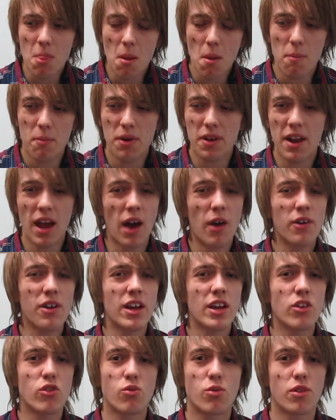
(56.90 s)
But
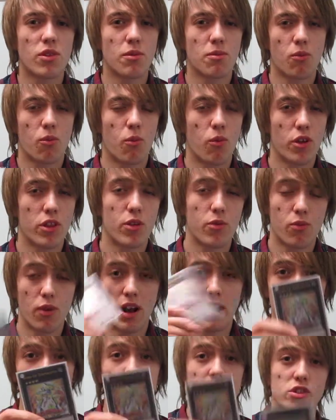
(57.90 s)
nowadays, with the
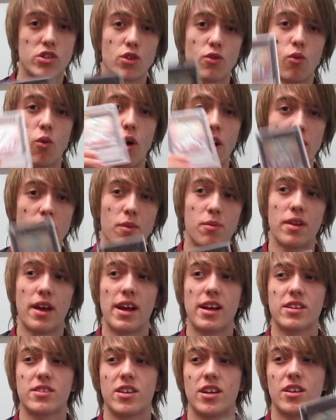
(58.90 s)
relevance of wind-up
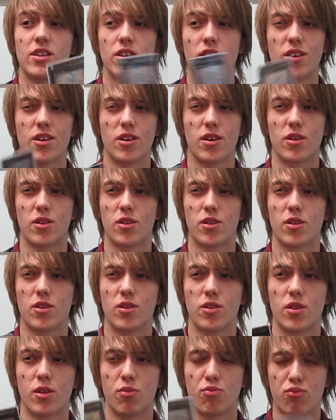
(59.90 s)
decks and the
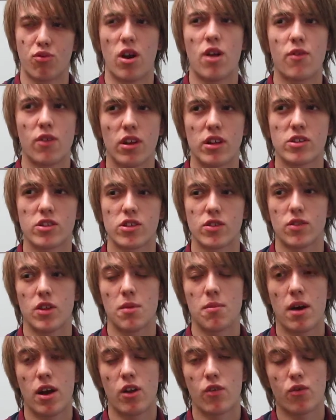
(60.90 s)
prevalence of the
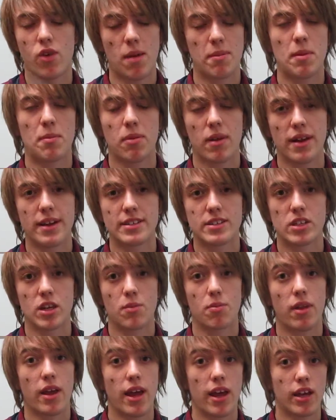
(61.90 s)
amount of rabbit players that
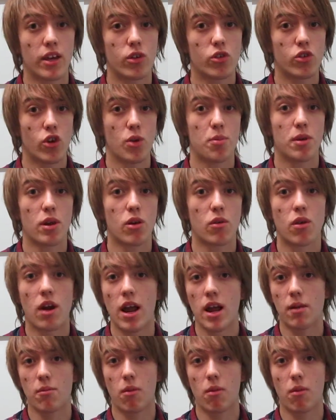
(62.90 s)
are playing Utopia Ray and